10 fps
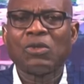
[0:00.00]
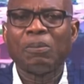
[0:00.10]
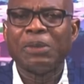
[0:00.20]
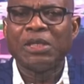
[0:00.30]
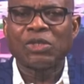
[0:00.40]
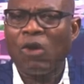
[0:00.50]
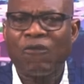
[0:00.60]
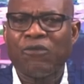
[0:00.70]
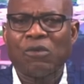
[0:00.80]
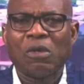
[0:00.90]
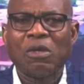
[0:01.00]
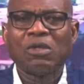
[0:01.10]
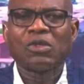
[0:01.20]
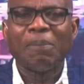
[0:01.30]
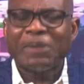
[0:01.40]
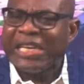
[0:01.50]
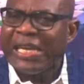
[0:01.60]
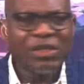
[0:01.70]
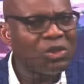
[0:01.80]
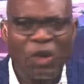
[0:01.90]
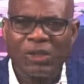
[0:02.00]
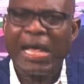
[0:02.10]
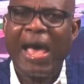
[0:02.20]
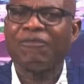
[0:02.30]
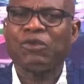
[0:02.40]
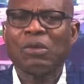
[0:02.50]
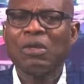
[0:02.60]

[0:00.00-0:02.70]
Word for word: to be resourceful. Something just have